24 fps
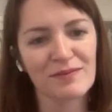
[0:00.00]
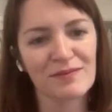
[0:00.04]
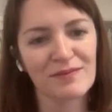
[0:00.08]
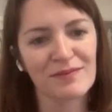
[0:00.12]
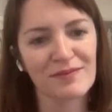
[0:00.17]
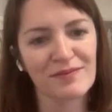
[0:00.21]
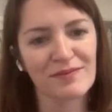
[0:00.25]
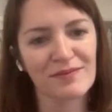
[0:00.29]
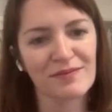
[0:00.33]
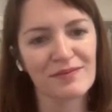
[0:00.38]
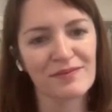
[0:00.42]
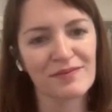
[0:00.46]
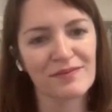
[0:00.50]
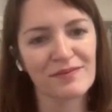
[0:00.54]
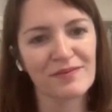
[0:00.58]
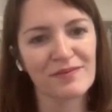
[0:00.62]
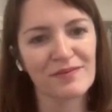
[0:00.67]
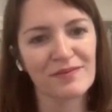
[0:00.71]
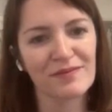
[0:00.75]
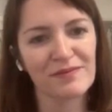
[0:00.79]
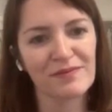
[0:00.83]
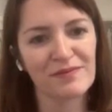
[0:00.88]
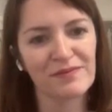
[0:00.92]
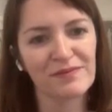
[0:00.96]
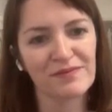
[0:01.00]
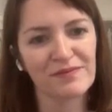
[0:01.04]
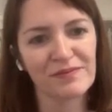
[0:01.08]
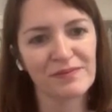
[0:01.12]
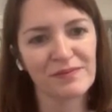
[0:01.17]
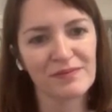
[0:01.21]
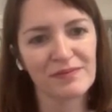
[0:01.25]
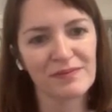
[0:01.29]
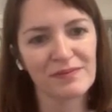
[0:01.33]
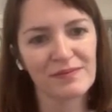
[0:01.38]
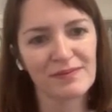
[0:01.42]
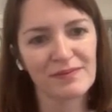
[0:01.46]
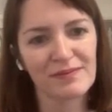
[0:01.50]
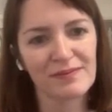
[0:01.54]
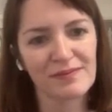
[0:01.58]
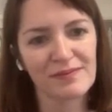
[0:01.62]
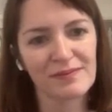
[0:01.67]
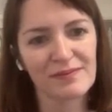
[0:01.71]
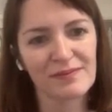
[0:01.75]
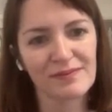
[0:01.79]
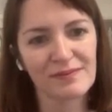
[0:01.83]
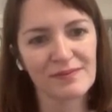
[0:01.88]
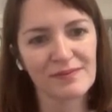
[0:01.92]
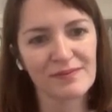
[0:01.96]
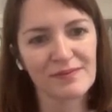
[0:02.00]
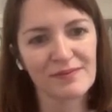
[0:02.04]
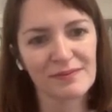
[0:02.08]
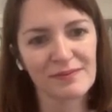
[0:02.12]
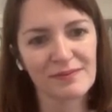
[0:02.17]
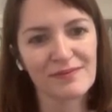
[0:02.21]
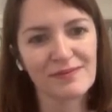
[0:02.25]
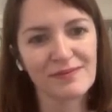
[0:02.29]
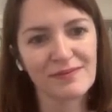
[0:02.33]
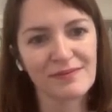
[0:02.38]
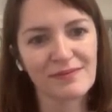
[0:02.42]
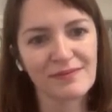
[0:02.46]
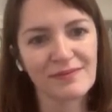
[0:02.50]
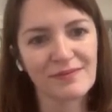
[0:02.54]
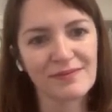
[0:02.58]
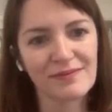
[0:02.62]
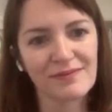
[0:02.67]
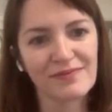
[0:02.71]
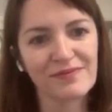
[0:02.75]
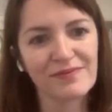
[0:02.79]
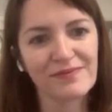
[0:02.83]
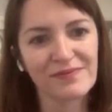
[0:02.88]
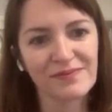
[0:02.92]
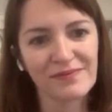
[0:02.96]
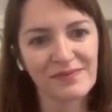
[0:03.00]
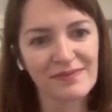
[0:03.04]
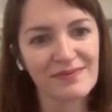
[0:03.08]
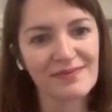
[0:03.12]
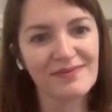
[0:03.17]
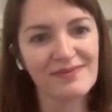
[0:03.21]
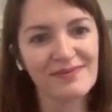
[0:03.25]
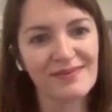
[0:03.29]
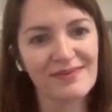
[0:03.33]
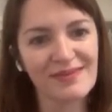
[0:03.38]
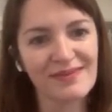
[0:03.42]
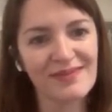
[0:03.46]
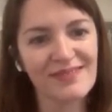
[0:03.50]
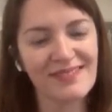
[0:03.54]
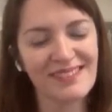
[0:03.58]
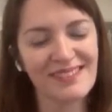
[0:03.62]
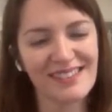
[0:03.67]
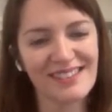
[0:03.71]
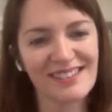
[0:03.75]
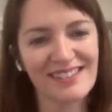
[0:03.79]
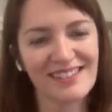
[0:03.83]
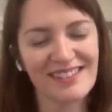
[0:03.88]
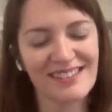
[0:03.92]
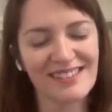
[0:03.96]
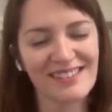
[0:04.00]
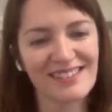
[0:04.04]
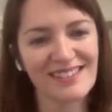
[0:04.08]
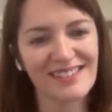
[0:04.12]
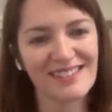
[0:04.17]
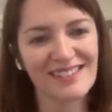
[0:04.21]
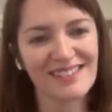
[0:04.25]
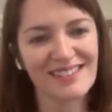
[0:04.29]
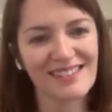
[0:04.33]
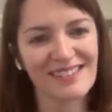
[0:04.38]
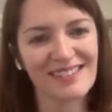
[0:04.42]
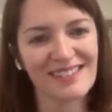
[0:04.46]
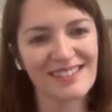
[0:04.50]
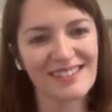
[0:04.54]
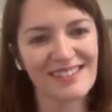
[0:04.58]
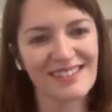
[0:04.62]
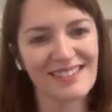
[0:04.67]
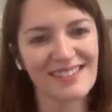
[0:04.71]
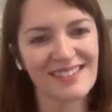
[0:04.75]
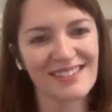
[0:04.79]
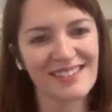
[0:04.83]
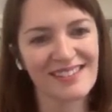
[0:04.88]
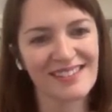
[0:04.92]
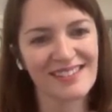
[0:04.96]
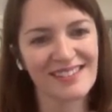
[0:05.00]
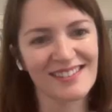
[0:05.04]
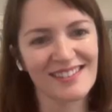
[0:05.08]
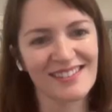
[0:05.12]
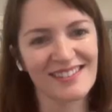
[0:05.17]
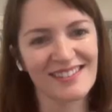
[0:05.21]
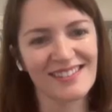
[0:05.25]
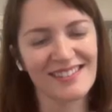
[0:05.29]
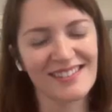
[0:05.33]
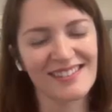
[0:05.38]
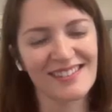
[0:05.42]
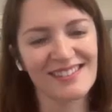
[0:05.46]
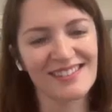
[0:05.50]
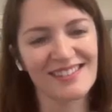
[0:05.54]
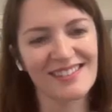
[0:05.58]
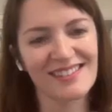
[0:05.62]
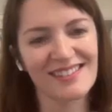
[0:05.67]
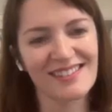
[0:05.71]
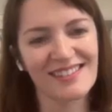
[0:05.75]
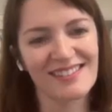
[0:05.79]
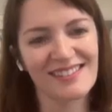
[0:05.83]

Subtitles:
This person isn't speaking.